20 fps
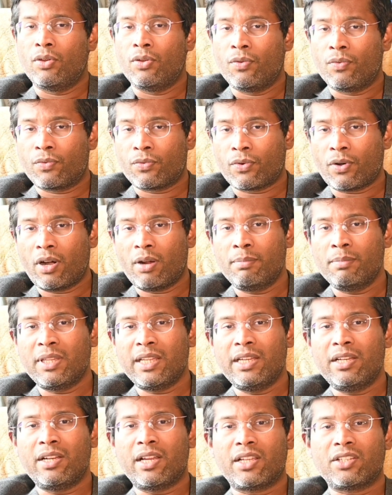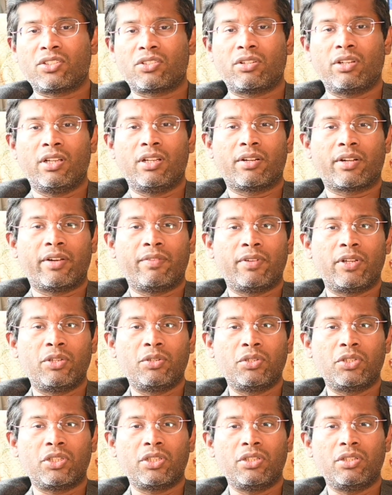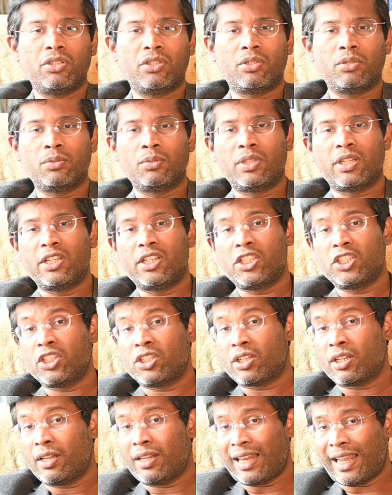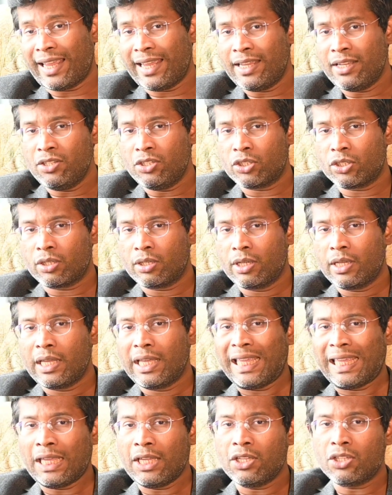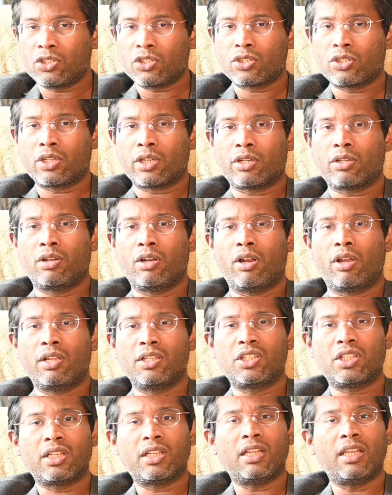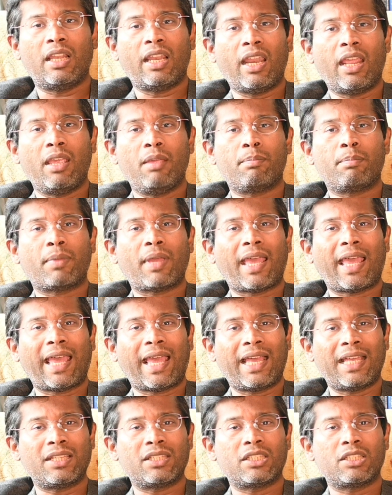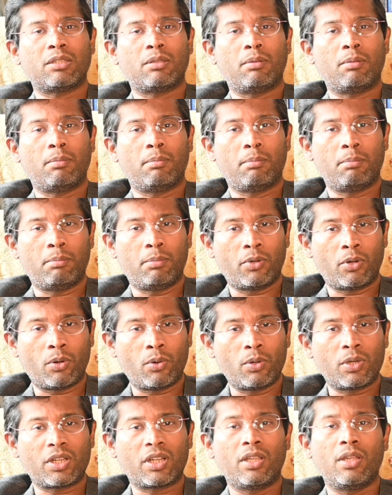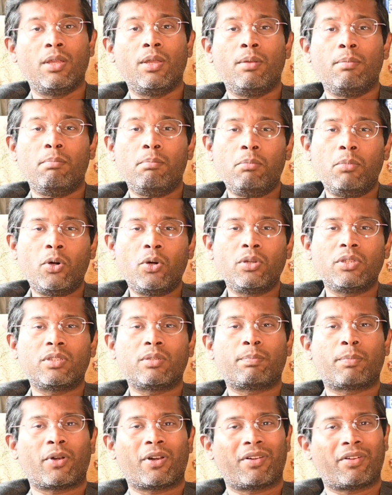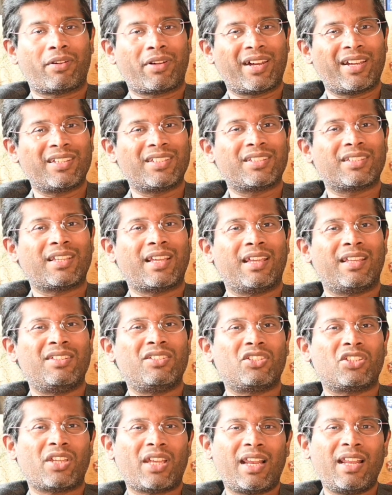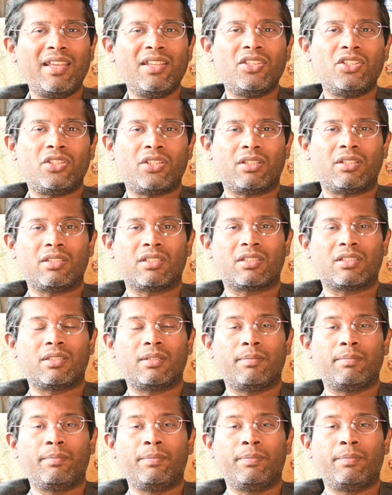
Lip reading: From the Industrial Revolution to the digital age, each technological leap has brought both progress and challenges.